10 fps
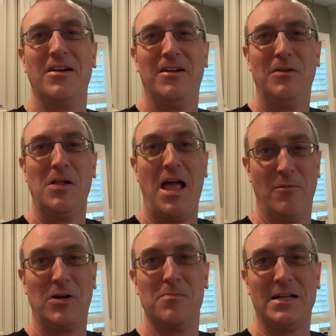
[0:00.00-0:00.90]
gal, and
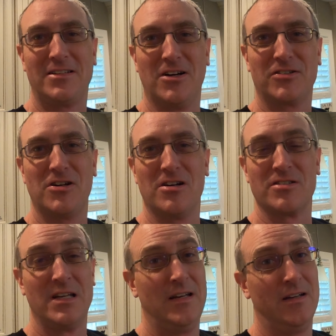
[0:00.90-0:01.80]
welcome back to Doug's Cars,
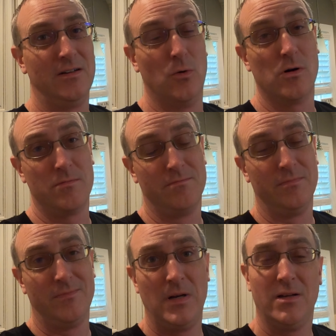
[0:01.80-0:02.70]
or
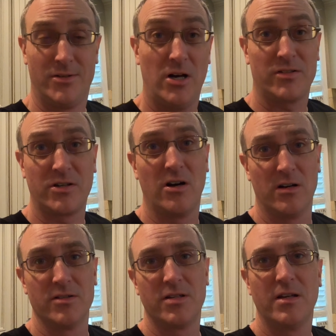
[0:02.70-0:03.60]
Duck's
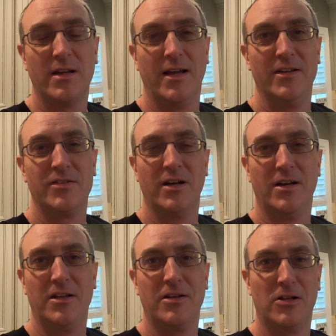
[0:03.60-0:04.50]
Cars, as
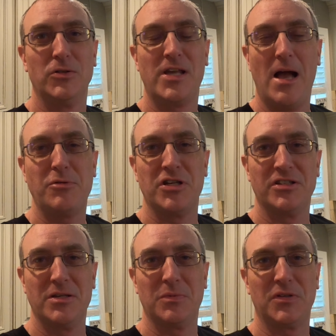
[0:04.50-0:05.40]
closed captioning
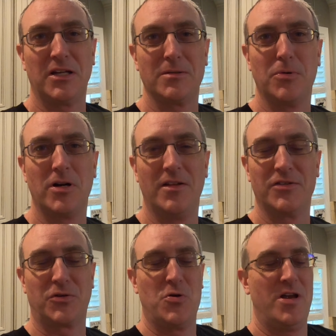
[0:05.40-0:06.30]
seems to like to put on the
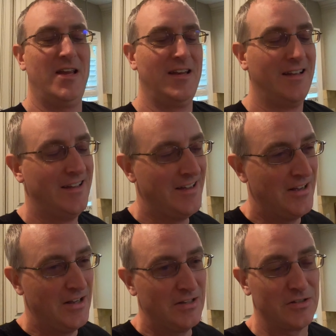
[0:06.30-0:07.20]
screen.
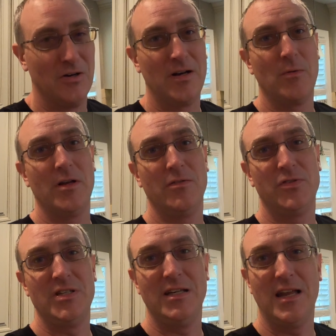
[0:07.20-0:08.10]
So anyway, you've
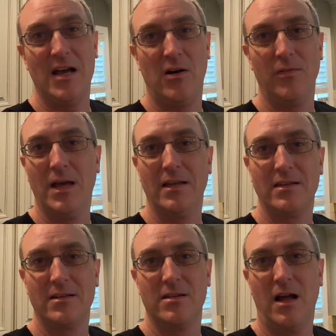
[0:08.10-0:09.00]
seen now that
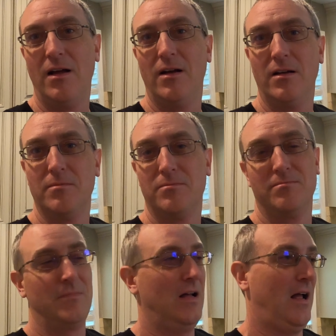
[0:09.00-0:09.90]

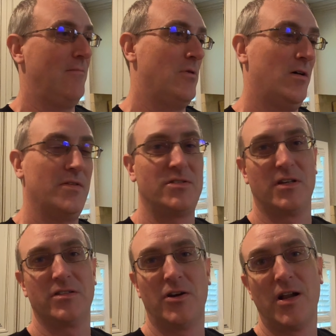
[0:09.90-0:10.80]
I bought the
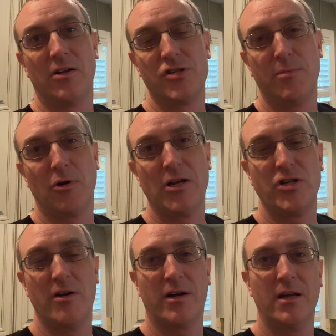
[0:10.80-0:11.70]
$600 Jeep Grand
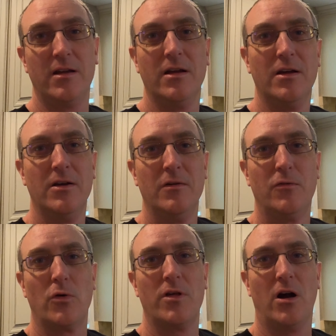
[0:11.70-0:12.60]
Cherokee
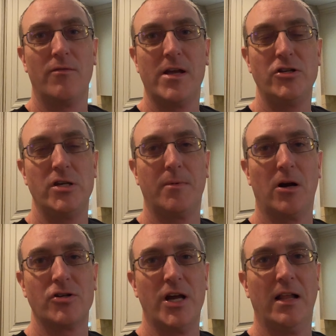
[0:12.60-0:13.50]
for the RVA Cheap
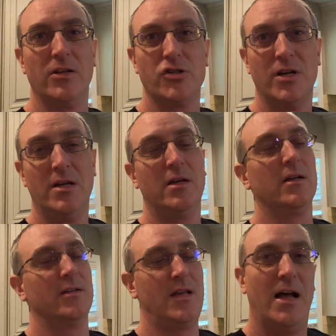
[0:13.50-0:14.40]
Car Challenge.
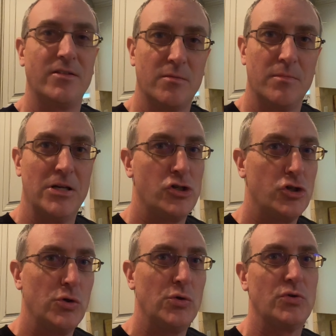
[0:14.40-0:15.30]
It's had some
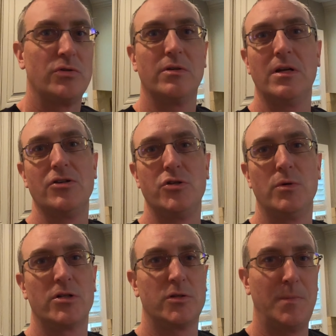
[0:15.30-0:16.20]
issues, as you would
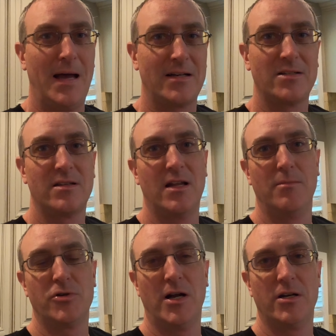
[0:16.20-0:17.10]
expect, that
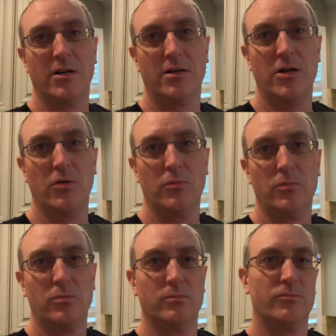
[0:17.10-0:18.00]
I'm trying to,
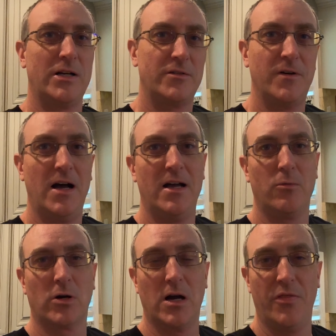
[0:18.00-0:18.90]
rectify,
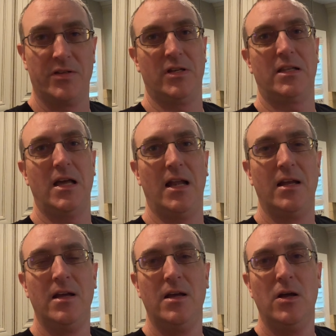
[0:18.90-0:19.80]
work on, things like that.
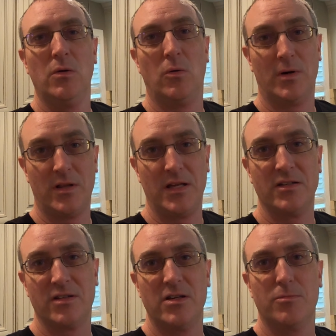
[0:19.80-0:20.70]
One of the
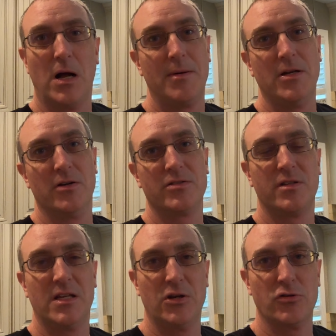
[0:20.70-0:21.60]
things that you probably noticed in
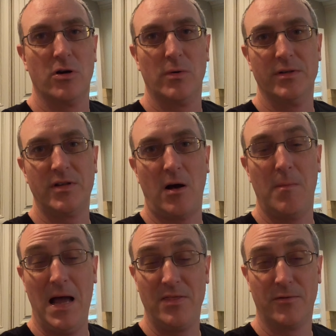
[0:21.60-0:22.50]
the intro is how
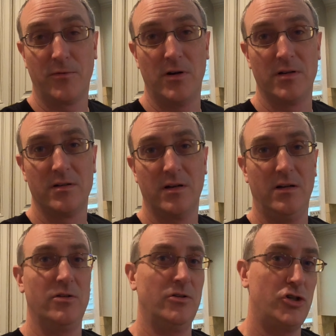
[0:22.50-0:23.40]
bad the front
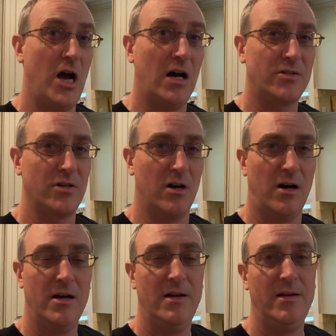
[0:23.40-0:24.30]
shocks
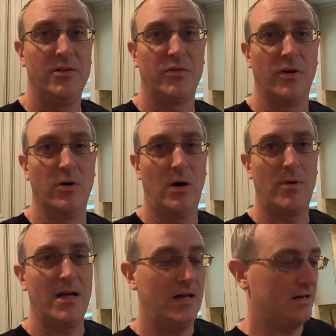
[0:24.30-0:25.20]
are. So I
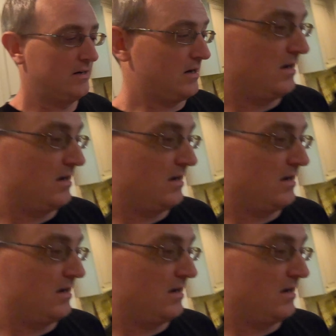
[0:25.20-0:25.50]
went ahead and